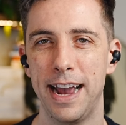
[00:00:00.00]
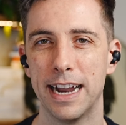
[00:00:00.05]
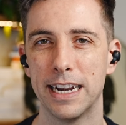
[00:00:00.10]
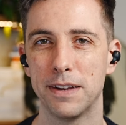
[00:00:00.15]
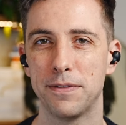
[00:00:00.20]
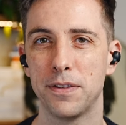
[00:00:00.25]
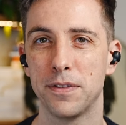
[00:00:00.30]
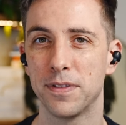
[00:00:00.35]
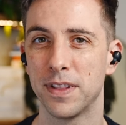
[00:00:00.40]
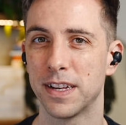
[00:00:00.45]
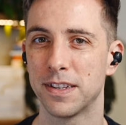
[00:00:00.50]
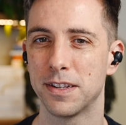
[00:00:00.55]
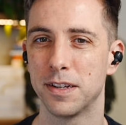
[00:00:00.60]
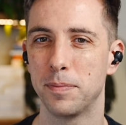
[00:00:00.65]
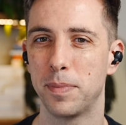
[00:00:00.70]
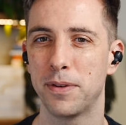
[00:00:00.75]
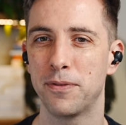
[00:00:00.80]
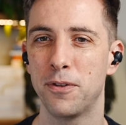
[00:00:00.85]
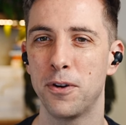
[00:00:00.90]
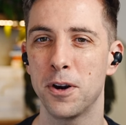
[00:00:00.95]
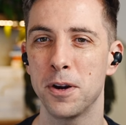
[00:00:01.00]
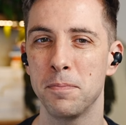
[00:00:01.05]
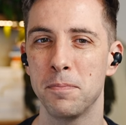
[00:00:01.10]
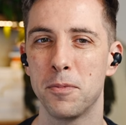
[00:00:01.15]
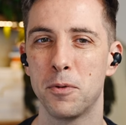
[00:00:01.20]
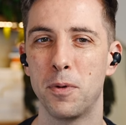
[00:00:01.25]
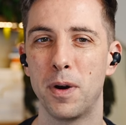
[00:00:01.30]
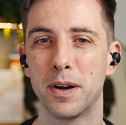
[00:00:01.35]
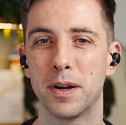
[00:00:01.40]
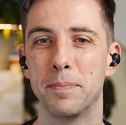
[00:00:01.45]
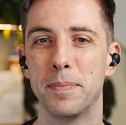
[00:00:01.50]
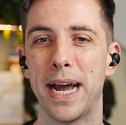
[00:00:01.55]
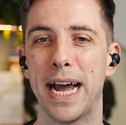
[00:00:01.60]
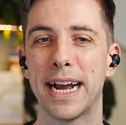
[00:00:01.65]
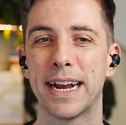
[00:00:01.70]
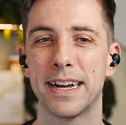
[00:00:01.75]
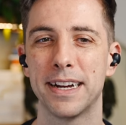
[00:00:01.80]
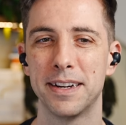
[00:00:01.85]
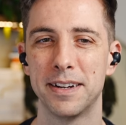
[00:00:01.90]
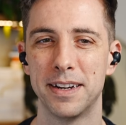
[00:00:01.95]
And if you've listened before, welcome
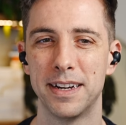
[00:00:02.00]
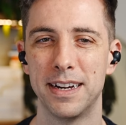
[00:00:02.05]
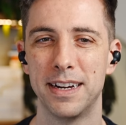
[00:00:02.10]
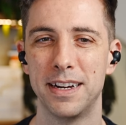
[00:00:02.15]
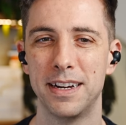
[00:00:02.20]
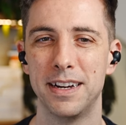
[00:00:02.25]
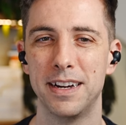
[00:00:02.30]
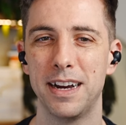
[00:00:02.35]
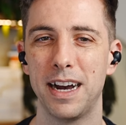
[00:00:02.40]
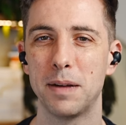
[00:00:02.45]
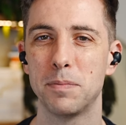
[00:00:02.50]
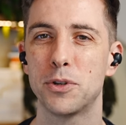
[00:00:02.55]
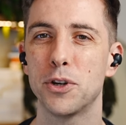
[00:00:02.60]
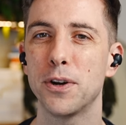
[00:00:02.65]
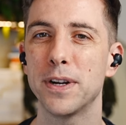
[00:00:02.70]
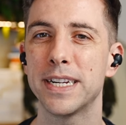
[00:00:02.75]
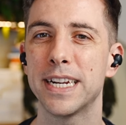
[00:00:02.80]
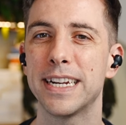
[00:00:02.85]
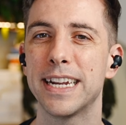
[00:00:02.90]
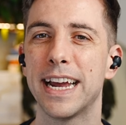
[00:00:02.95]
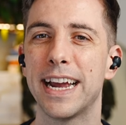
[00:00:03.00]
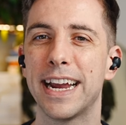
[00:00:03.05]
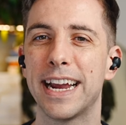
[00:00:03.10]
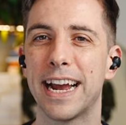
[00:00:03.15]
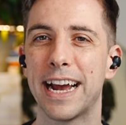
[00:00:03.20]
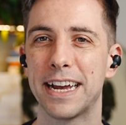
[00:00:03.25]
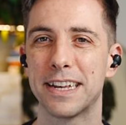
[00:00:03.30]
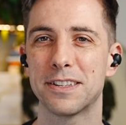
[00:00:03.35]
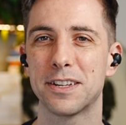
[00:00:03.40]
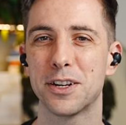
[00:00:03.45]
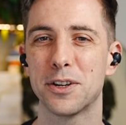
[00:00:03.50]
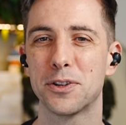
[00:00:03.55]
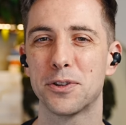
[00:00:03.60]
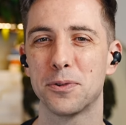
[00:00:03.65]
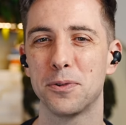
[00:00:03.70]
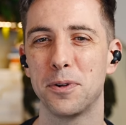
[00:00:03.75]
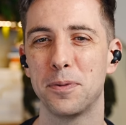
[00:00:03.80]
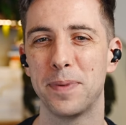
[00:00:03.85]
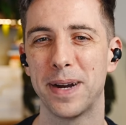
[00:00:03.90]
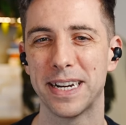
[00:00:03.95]
back. I'm joined today, as
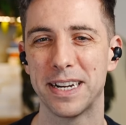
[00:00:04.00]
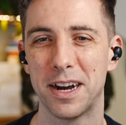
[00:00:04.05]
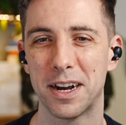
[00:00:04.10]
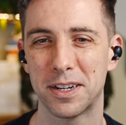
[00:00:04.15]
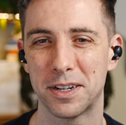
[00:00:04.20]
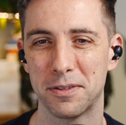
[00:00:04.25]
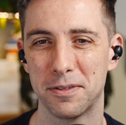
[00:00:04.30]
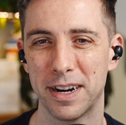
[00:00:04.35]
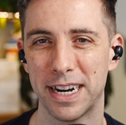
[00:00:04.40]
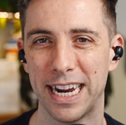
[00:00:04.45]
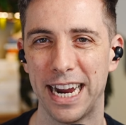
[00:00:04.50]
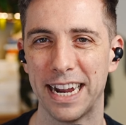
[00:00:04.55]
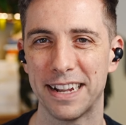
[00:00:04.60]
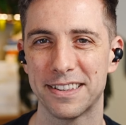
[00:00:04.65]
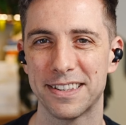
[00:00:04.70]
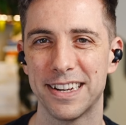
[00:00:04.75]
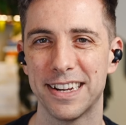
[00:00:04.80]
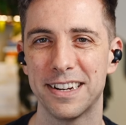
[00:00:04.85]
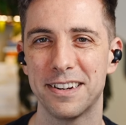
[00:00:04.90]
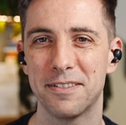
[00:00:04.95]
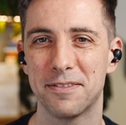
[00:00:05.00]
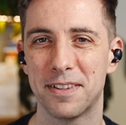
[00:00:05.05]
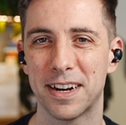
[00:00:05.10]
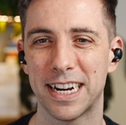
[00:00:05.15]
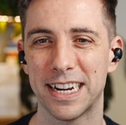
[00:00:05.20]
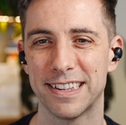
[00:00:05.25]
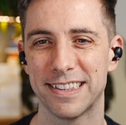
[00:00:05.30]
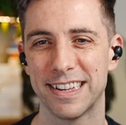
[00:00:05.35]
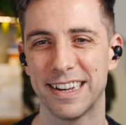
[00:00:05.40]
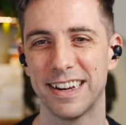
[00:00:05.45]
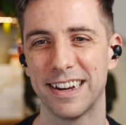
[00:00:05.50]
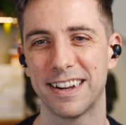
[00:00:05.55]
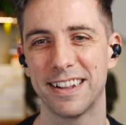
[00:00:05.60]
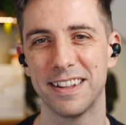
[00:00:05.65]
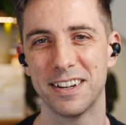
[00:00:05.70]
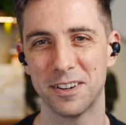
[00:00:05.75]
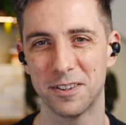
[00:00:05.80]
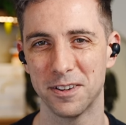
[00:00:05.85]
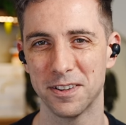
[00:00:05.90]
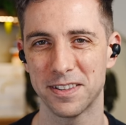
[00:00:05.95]
usual, by Dr. Rick Hanson. Rick is a
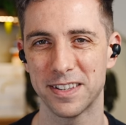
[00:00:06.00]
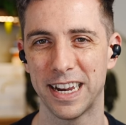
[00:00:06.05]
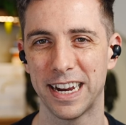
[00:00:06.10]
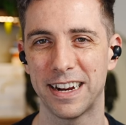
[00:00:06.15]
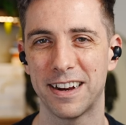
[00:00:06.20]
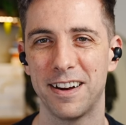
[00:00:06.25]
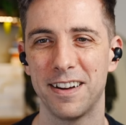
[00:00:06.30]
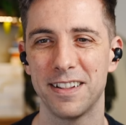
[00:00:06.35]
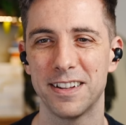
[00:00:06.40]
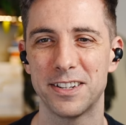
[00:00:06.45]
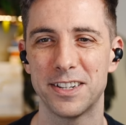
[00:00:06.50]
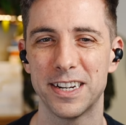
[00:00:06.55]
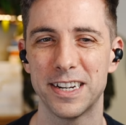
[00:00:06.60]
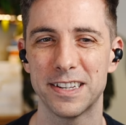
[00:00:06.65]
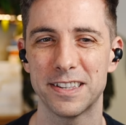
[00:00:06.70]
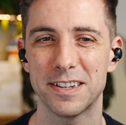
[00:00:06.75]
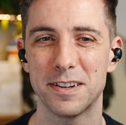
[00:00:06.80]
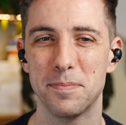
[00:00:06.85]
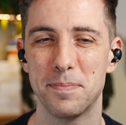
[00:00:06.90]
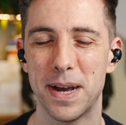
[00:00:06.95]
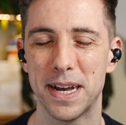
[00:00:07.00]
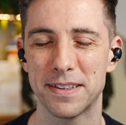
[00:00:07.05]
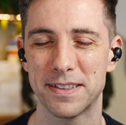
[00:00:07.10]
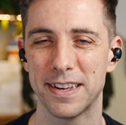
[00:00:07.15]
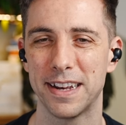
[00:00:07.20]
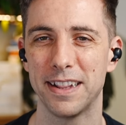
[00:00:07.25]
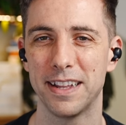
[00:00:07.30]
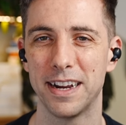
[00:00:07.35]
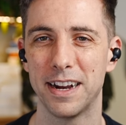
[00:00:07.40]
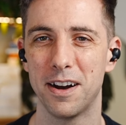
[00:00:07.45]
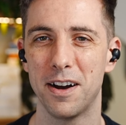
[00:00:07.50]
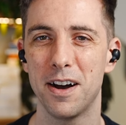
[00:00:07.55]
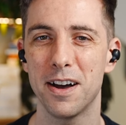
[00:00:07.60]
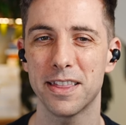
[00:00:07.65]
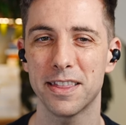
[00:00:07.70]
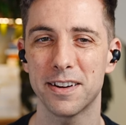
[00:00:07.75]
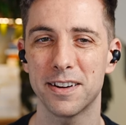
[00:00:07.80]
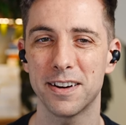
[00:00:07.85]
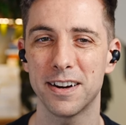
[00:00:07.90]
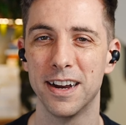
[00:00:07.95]
clinical psychologist, best-selling
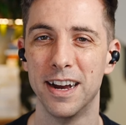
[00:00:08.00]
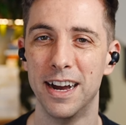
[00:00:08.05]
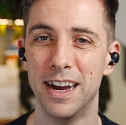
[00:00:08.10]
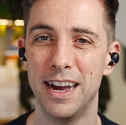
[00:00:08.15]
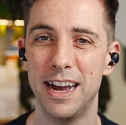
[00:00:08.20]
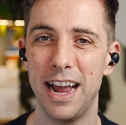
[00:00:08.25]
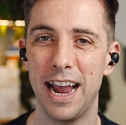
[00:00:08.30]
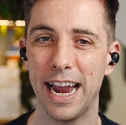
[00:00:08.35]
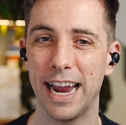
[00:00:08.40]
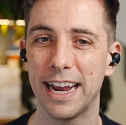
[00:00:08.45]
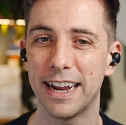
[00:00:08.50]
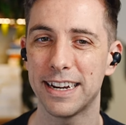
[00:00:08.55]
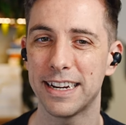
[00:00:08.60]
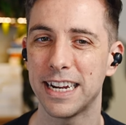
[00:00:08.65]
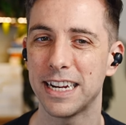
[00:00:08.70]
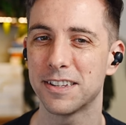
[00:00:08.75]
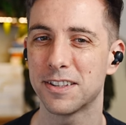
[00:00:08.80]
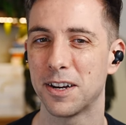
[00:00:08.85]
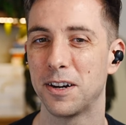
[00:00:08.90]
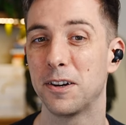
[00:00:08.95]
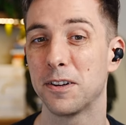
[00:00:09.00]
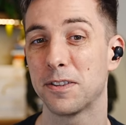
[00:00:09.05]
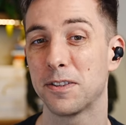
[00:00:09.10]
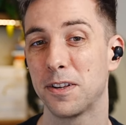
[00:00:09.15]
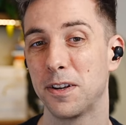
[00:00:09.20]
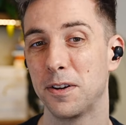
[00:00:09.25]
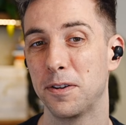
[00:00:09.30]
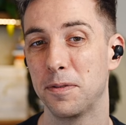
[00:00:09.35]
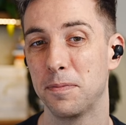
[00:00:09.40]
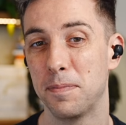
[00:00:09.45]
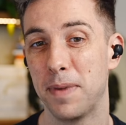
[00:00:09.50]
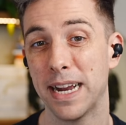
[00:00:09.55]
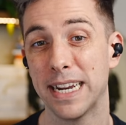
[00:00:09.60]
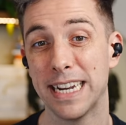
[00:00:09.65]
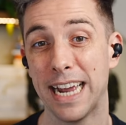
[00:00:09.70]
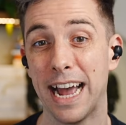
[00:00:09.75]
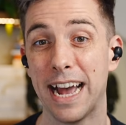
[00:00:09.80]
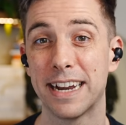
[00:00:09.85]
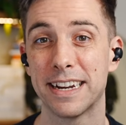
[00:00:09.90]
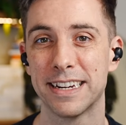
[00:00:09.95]
author, and he's also my
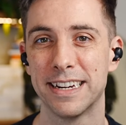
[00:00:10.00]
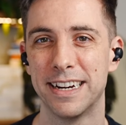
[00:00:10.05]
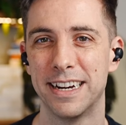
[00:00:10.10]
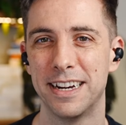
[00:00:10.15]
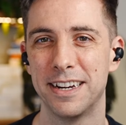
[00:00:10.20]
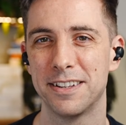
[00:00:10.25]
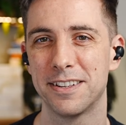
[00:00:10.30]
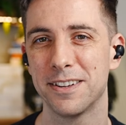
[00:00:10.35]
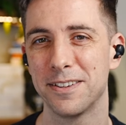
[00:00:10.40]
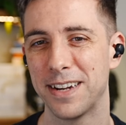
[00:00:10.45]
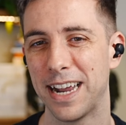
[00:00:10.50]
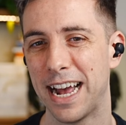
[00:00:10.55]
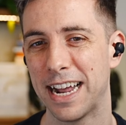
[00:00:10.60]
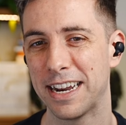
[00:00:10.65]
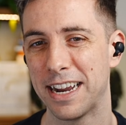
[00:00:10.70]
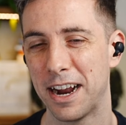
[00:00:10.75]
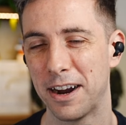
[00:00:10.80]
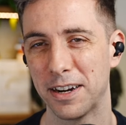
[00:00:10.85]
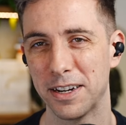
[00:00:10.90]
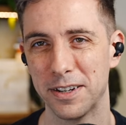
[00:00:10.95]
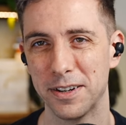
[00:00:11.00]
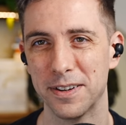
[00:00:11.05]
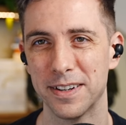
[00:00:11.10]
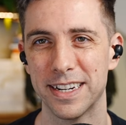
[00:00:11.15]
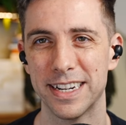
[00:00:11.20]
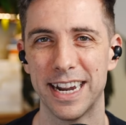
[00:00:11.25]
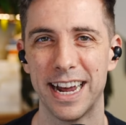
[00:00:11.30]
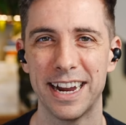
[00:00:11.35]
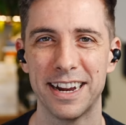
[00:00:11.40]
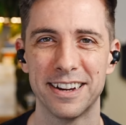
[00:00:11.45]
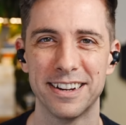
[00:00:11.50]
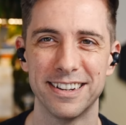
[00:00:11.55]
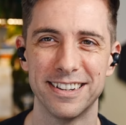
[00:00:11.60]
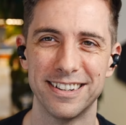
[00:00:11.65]
dad. So, Dad, how are you doing today?